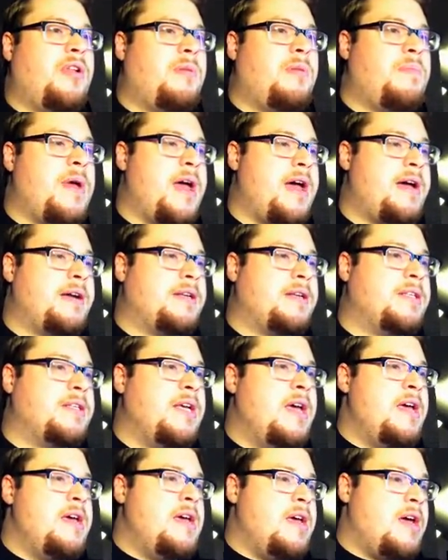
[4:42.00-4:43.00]
our
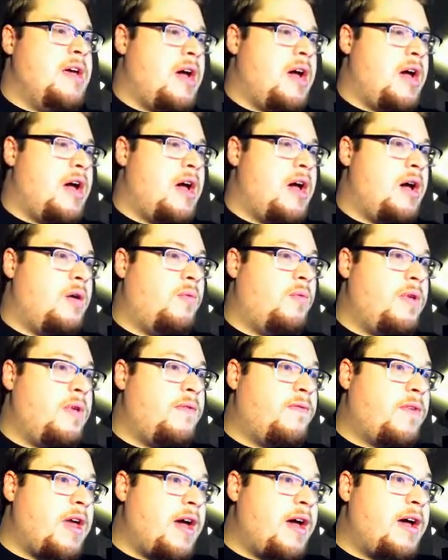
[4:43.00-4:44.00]
packs.
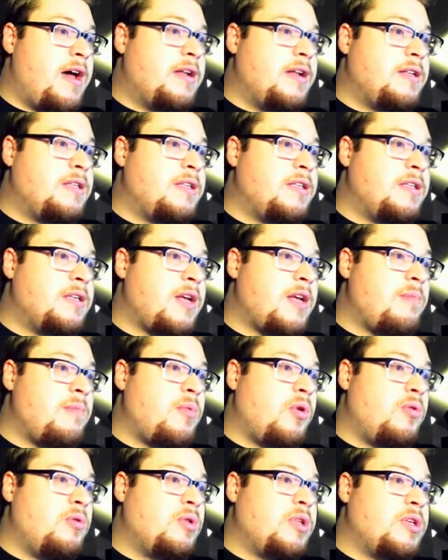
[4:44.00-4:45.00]
We've got
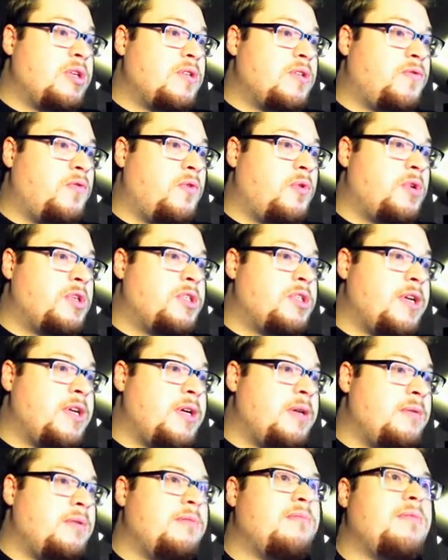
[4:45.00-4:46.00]
Amaruta's
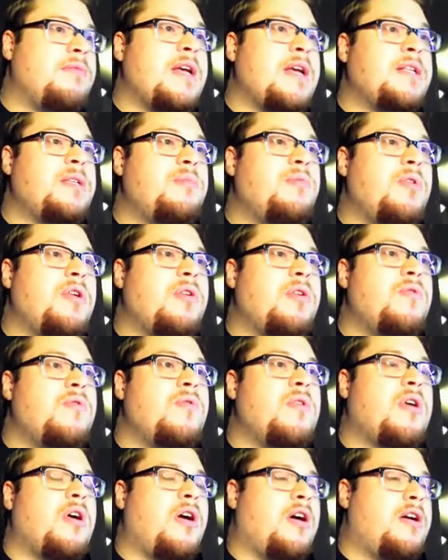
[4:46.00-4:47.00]
Foresight. That's a pretty
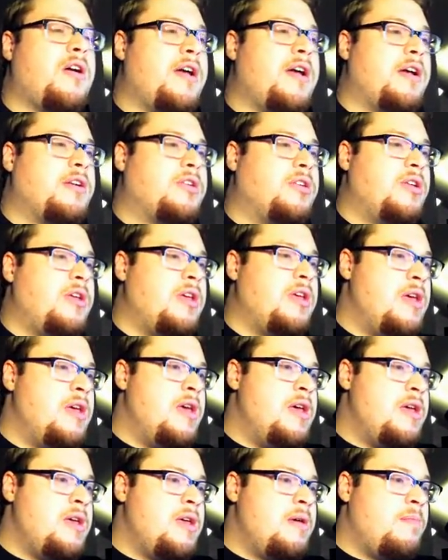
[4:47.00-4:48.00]
cool card actually.
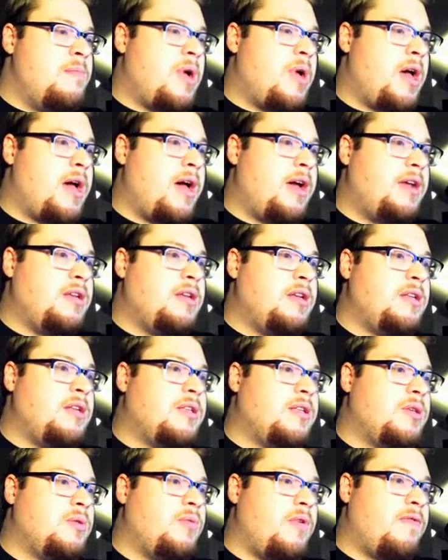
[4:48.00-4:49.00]
Behind
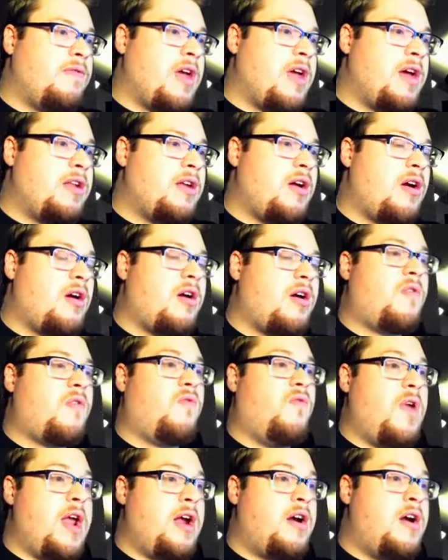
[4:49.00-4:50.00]
it, we've got our
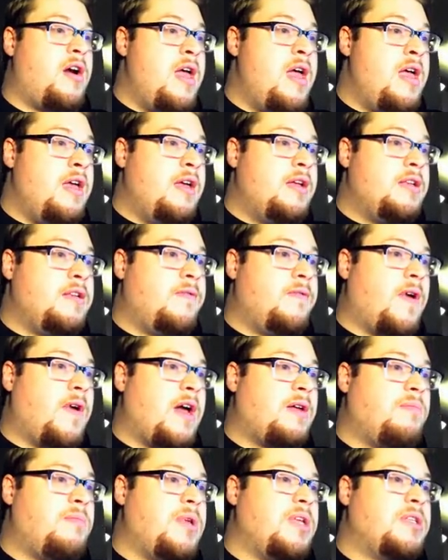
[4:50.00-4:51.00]
rare
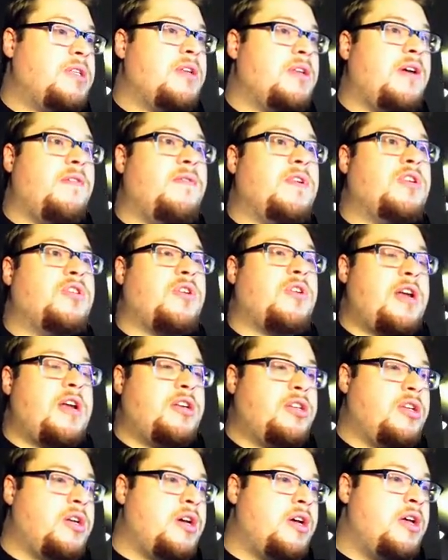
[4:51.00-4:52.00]
Divine Beast of
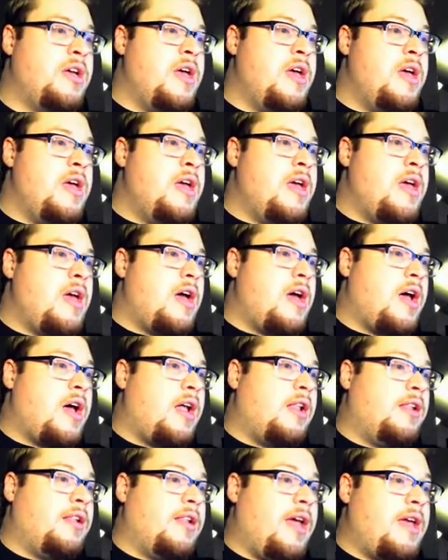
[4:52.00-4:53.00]
Atracia.
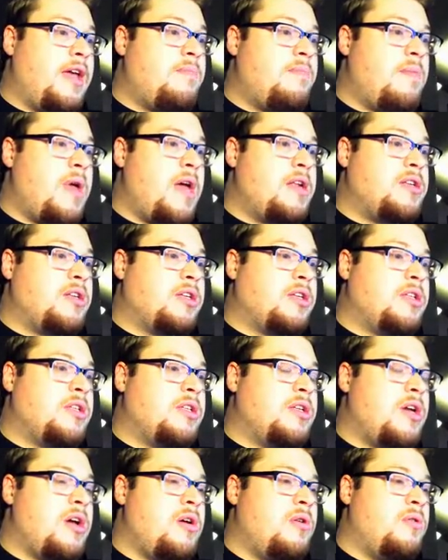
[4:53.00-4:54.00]
Light Magic
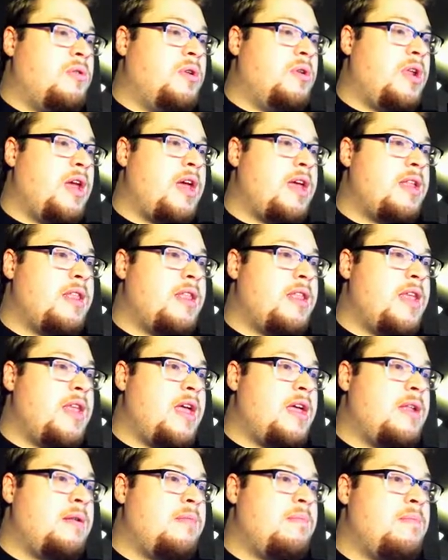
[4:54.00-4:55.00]
Stone, and
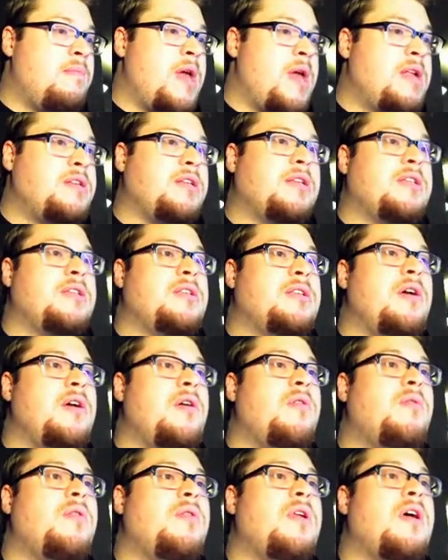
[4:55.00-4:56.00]
then Magic
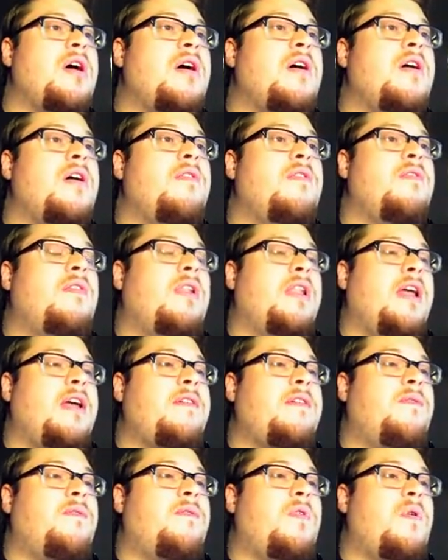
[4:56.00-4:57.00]
Stone of
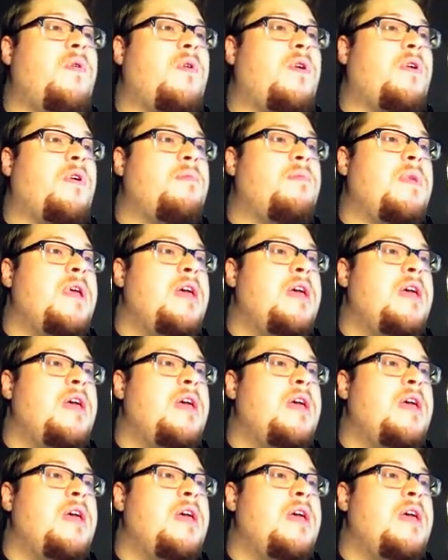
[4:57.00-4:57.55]
Life Form,